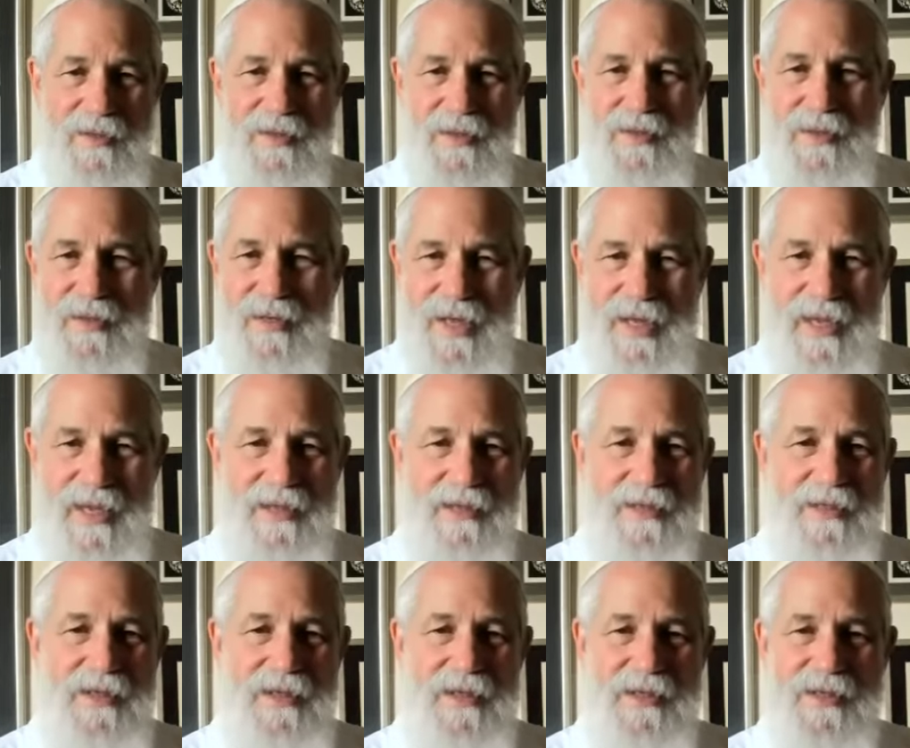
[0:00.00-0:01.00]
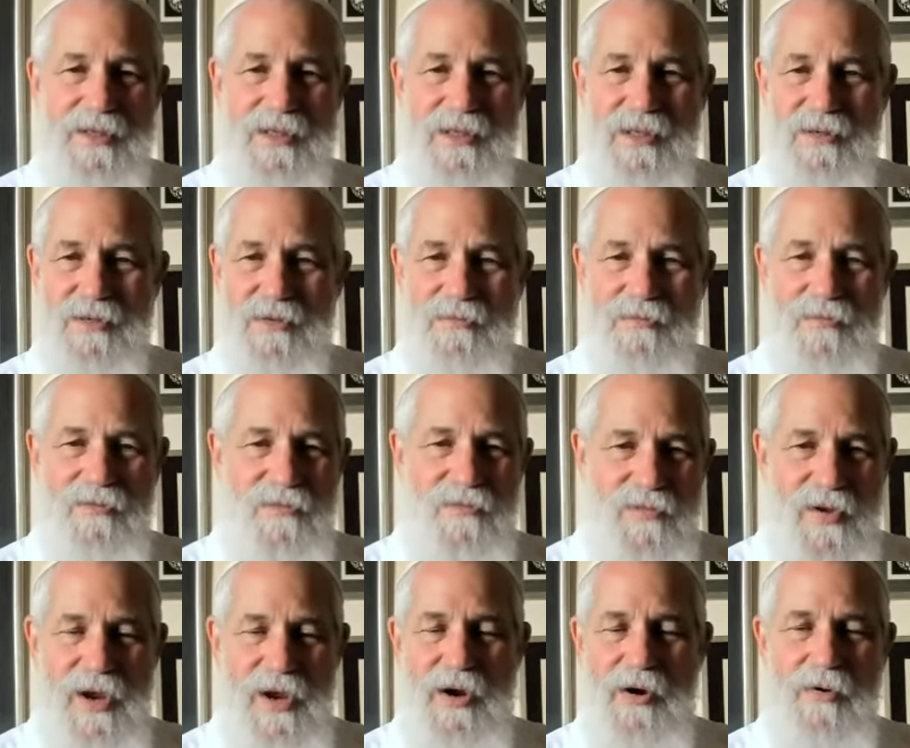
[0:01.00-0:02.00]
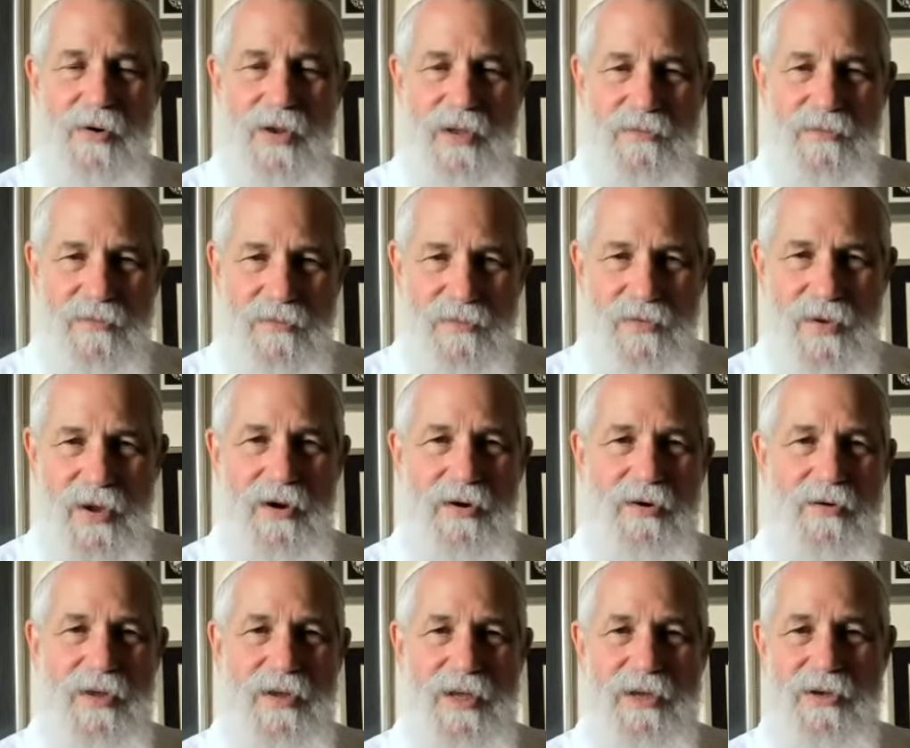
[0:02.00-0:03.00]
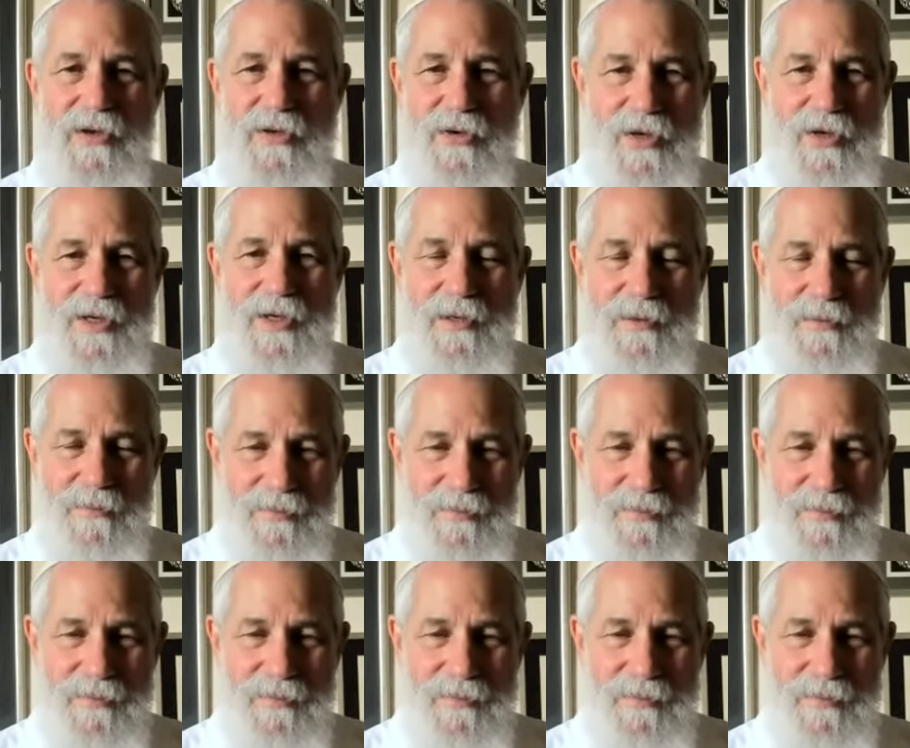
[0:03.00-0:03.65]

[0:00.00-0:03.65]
the land is very, very good,